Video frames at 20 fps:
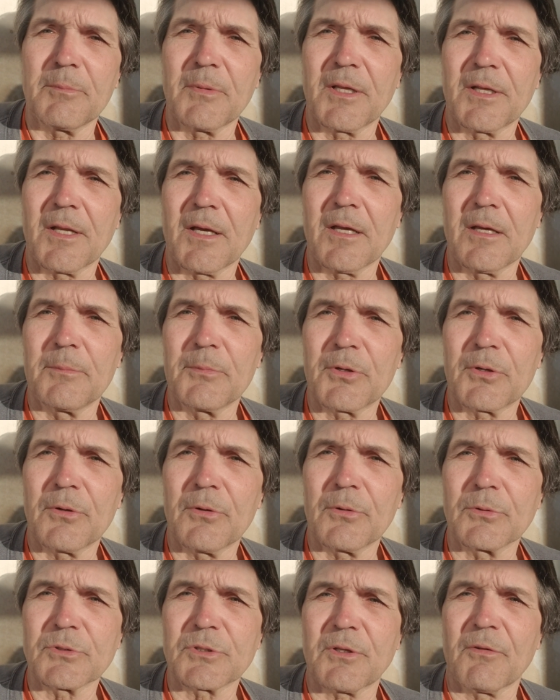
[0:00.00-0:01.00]
and I am your
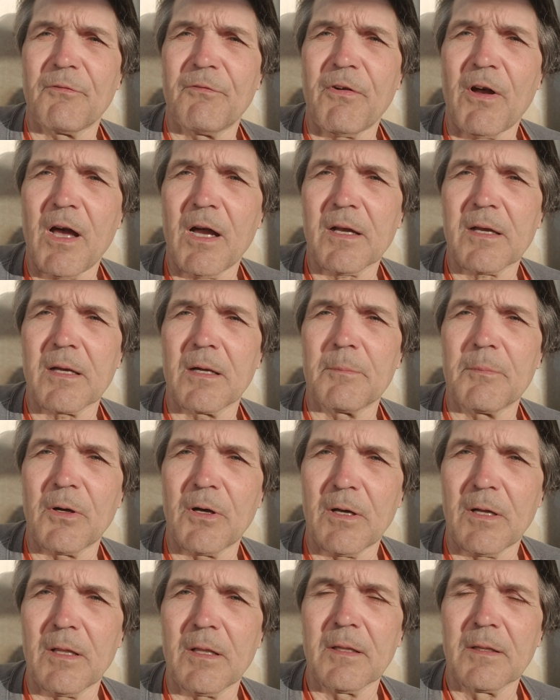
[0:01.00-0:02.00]
host, Fa
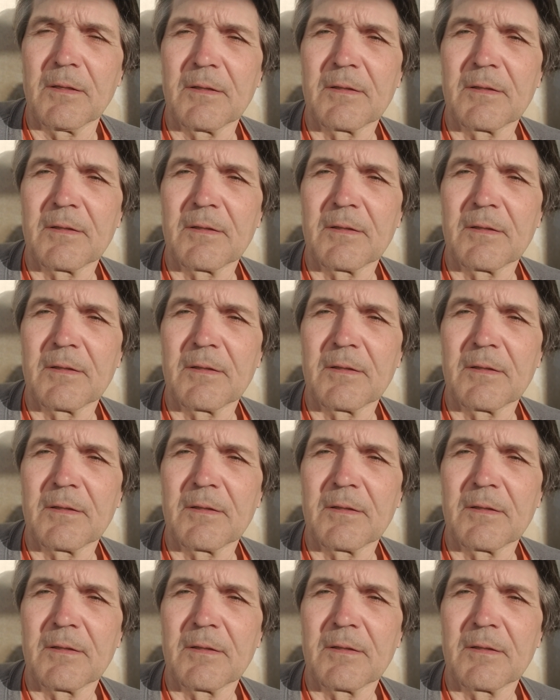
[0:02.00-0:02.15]
Kamal.